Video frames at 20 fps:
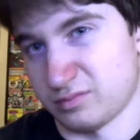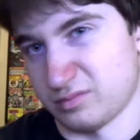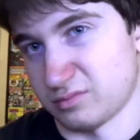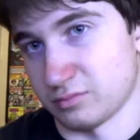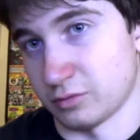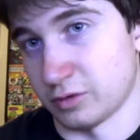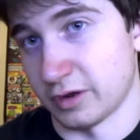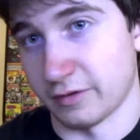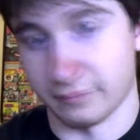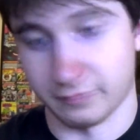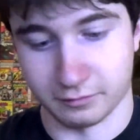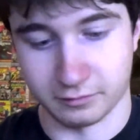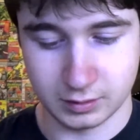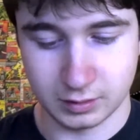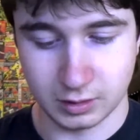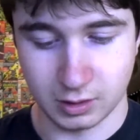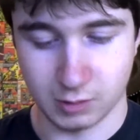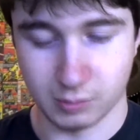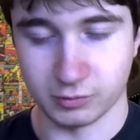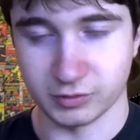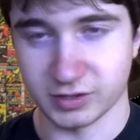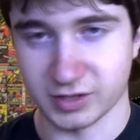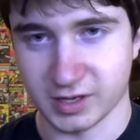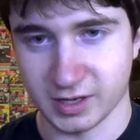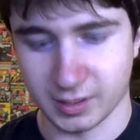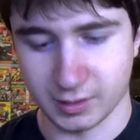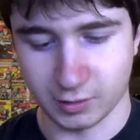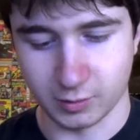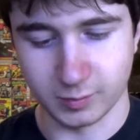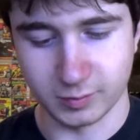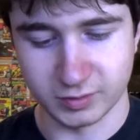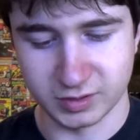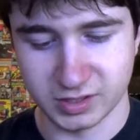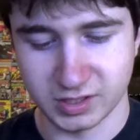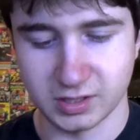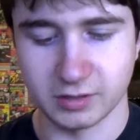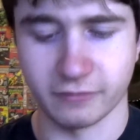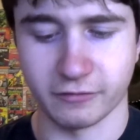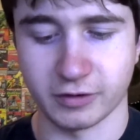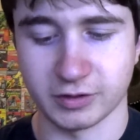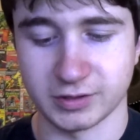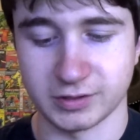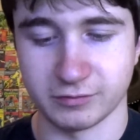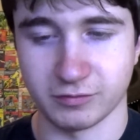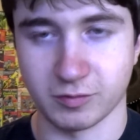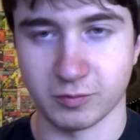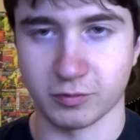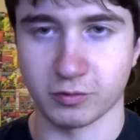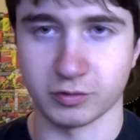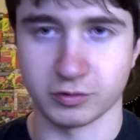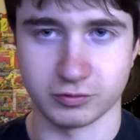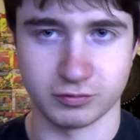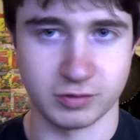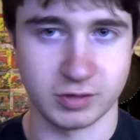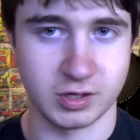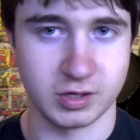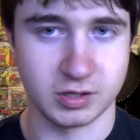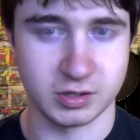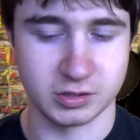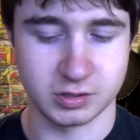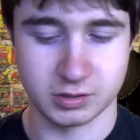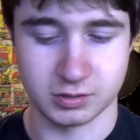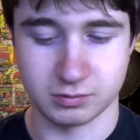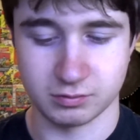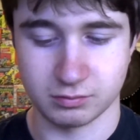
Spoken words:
Whatever. I will say, obviously, the Frenzy Rumble one's really nice,